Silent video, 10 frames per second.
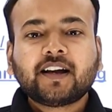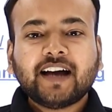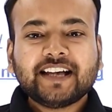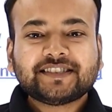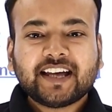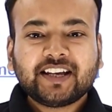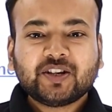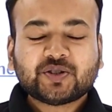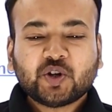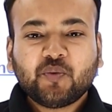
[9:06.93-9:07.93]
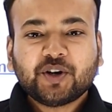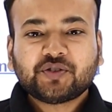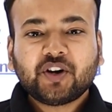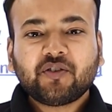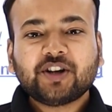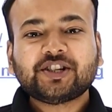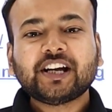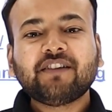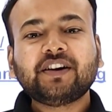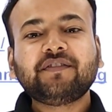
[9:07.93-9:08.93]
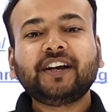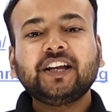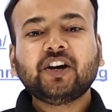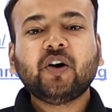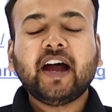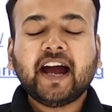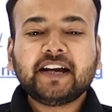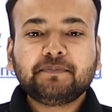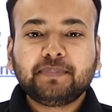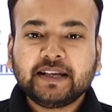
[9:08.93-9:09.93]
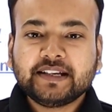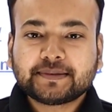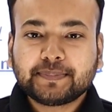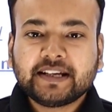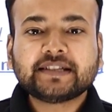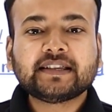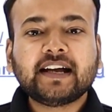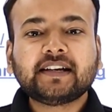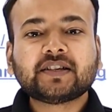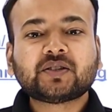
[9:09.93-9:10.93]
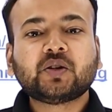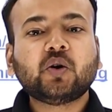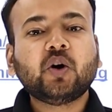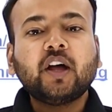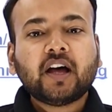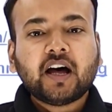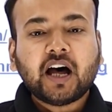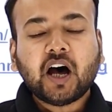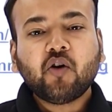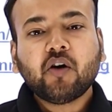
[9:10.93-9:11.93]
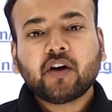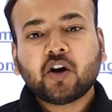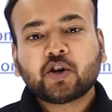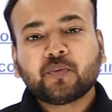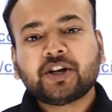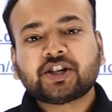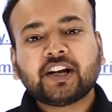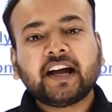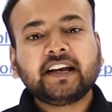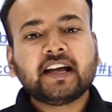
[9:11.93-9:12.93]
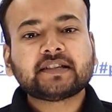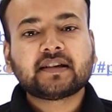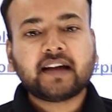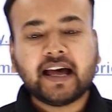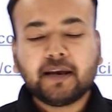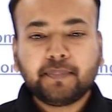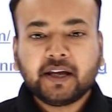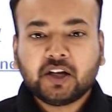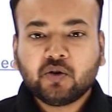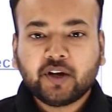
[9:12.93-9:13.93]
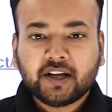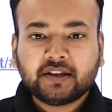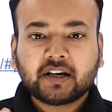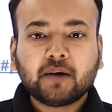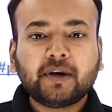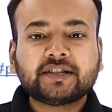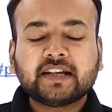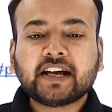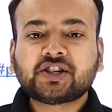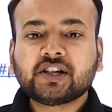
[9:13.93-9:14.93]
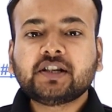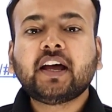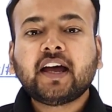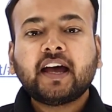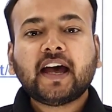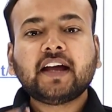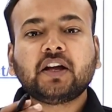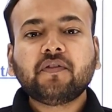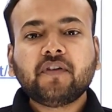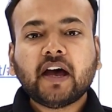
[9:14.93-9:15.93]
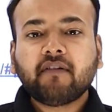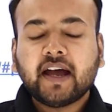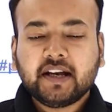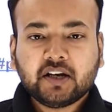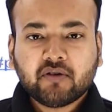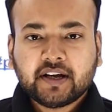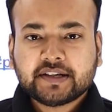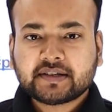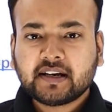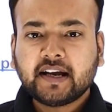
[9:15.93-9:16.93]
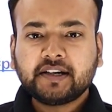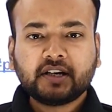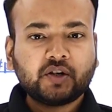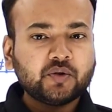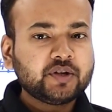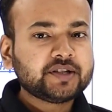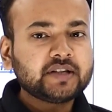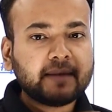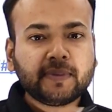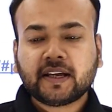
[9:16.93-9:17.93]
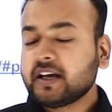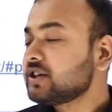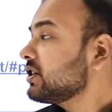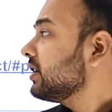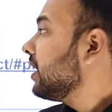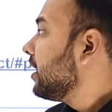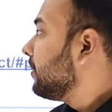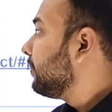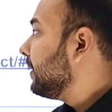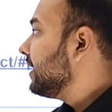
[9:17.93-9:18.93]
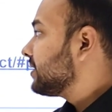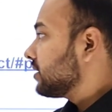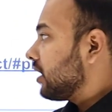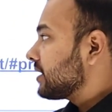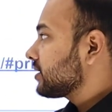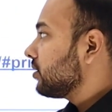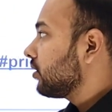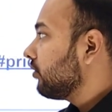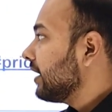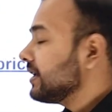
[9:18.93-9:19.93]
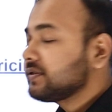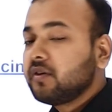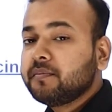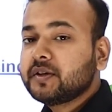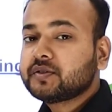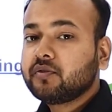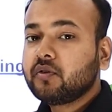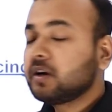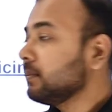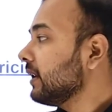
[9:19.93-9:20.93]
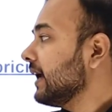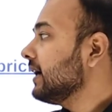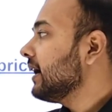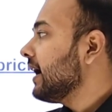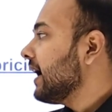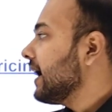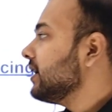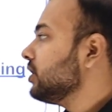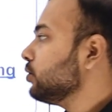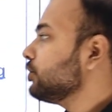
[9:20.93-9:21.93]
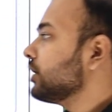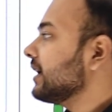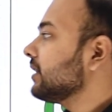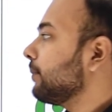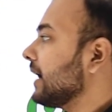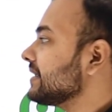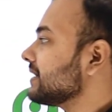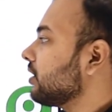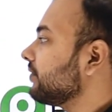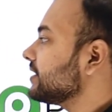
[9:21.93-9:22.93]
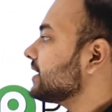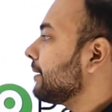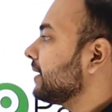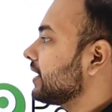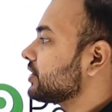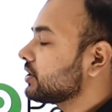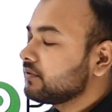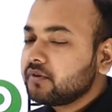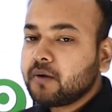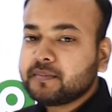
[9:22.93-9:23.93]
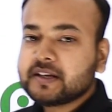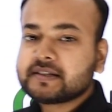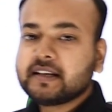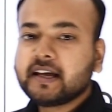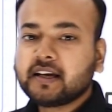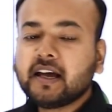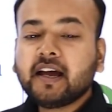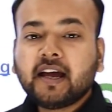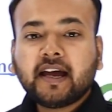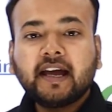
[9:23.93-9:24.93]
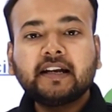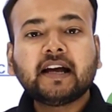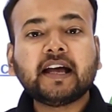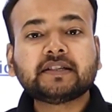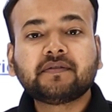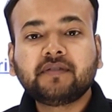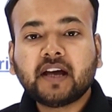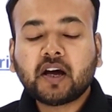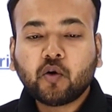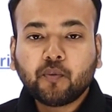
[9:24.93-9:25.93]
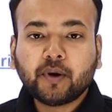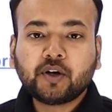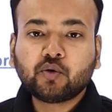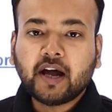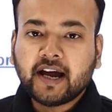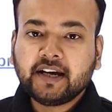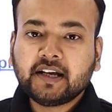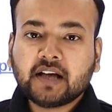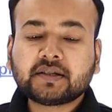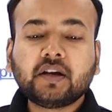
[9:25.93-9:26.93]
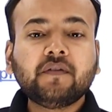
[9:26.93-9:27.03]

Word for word: Guys, thank you so much for watching our video and please, please let us know how our automation ideas are helping you in the comment section. And if you have any queries related to this application, please ask your queries from this forum link and do check the pricing of this application from this link. And guys, we are open to ideas.